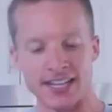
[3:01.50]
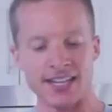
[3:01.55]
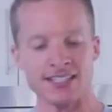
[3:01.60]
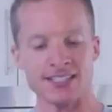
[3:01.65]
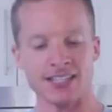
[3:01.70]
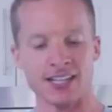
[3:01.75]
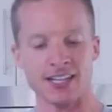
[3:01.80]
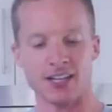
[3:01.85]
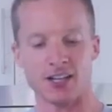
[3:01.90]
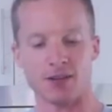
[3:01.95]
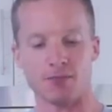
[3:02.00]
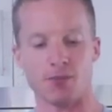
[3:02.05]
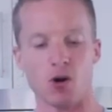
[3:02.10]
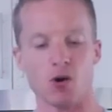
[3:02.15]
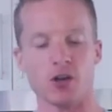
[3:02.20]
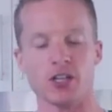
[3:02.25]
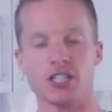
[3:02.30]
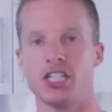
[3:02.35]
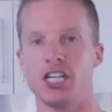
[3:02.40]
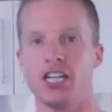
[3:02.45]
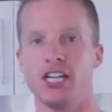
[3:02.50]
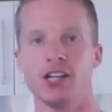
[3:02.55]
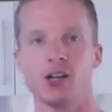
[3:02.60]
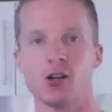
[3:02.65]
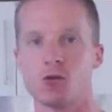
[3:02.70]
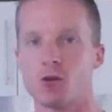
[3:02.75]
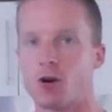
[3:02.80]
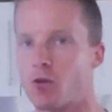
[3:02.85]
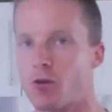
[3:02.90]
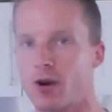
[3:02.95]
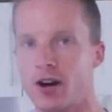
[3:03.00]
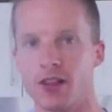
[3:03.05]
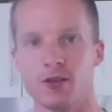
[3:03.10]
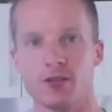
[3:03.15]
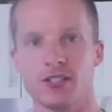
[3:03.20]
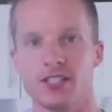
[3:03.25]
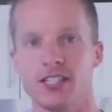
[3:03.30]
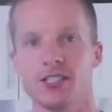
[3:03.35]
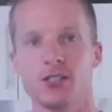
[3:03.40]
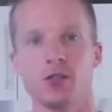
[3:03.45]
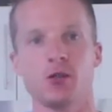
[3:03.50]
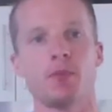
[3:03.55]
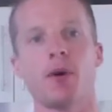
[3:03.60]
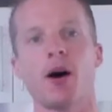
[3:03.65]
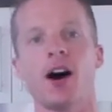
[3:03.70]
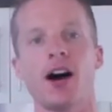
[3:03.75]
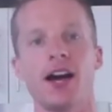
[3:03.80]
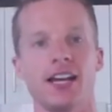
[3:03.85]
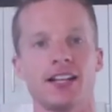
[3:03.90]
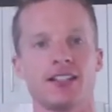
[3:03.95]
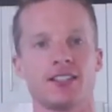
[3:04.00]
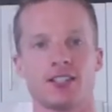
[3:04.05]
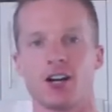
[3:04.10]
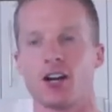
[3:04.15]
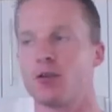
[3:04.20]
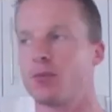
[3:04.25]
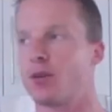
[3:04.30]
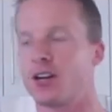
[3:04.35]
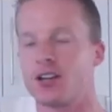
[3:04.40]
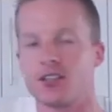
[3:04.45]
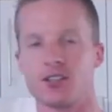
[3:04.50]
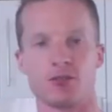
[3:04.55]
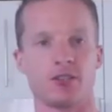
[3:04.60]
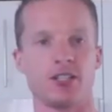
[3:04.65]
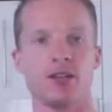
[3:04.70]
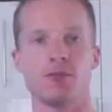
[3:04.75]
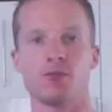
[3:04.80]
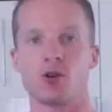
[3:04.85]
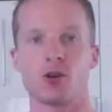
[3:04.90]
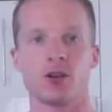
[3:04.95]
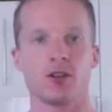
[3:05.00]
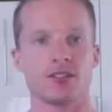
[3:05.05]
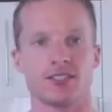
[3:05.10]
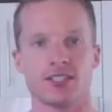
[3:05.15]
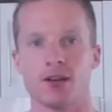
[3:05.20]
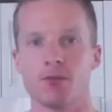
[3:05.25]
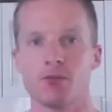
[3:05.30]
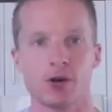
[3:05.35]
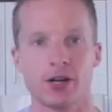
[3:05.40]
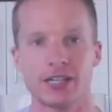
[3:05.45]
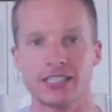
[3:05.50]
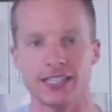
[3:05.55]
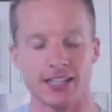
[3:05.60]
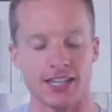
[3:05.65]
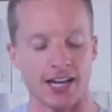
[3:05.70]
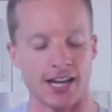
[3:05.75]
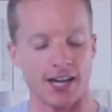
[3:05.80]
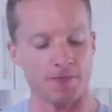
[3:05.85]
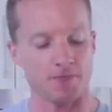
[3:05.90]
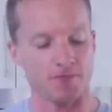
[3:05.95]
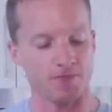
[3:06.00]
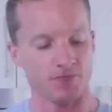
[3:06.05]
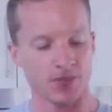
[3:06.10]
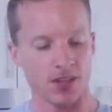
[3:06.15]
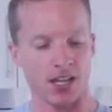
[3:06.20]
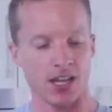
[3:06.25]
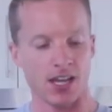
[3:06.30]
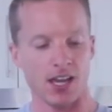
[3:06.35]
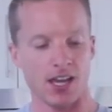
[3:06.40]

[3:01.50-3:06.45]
tastes like a mochaccino or one of those things you would buy at Starbucks or Tim Hortons, somewhere like that.